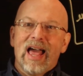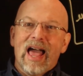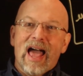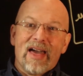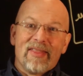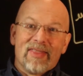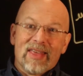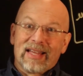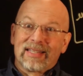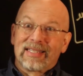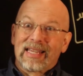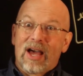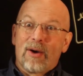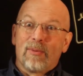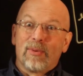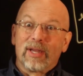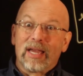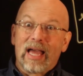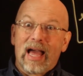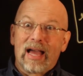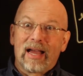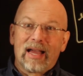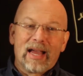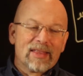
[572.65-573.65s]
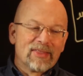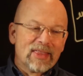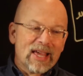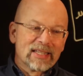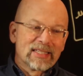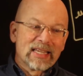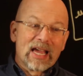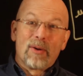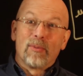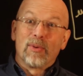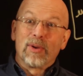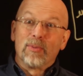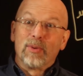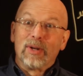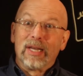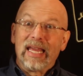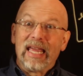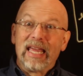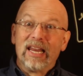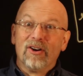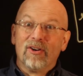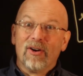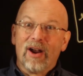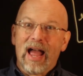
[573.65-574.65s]
And that's how we and that's how we would
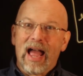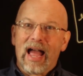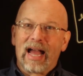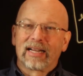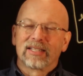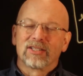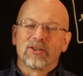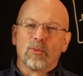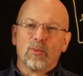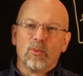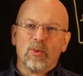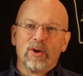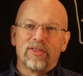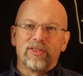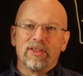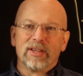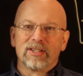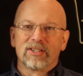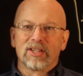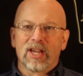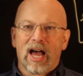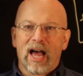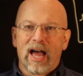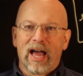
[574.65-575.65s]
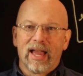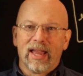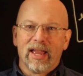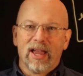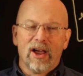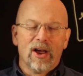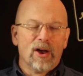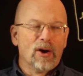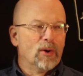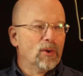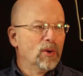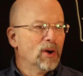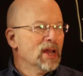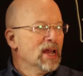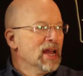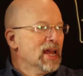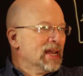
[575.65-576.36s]
interact with this IO.